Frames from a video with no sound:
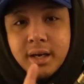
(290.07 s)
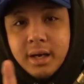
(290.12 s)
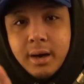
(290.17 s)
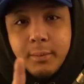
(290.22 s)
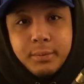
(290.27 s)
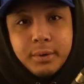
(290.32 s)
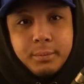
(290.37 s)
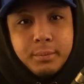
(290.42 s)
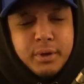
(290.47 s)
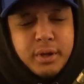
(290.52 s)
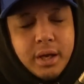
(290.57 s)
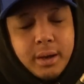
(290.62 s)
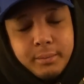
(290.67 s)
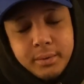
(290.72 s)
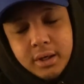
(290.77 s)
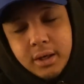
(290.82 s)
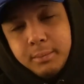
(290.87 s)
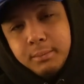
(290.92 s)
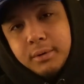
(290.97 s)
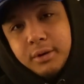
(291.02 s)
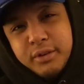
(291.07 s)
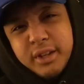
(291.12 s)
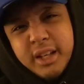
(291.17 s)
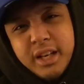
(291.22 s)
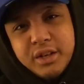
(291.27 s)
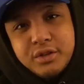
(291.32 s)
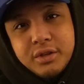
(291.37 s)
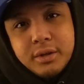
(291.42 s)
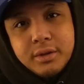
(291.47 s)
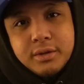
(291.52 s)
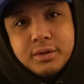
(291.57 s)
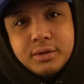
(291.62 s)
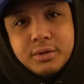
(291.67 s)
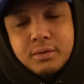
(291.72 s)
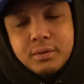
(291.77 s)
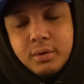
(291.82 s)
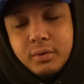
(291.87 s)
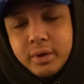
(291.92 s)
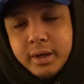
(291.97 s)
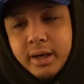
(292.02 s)
I'm gonna upload that shit
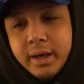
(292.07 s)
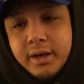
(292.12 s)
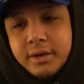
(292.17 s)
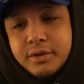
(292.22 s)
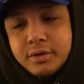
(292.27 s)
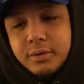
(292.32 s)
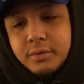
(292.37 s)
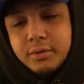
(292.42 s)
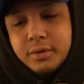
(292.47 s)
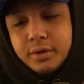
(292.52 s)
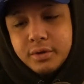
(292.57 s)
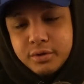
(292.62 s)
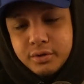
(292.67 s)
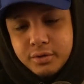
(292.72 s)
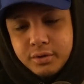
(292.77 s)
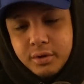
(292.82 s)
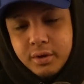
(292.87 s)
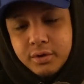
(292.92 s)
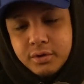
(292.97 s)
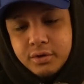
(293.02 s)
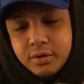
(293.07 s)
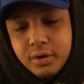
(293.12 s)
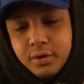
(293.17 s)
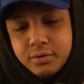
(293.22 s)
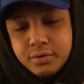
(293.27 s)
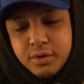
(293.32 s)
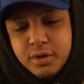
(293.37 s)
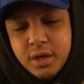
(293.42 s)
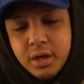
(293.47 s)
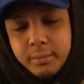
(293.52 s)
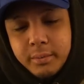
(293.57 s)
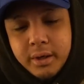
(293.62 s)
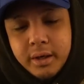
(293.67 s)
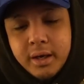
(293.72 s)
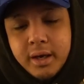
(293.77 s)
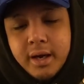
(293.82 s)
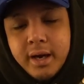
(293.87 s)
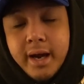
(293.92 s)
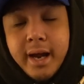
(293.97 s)
too, okay? So good shows are coming.